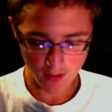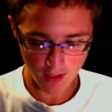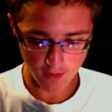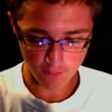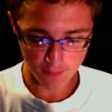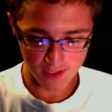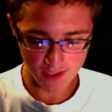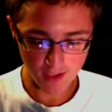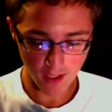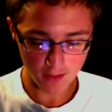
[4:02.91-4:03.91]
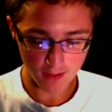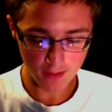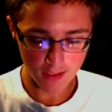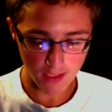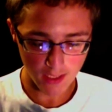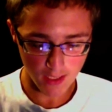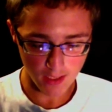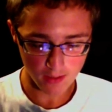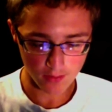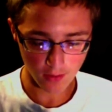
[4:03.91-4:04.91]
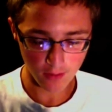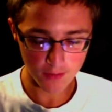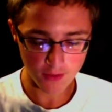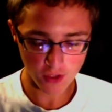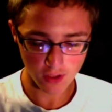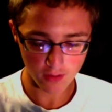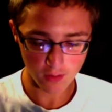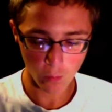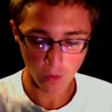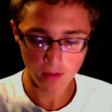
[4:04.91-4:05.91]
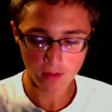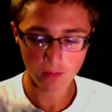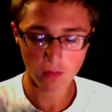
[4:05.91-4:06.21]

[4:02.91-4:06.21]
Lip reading: FP Godly, and Urban Charlie 1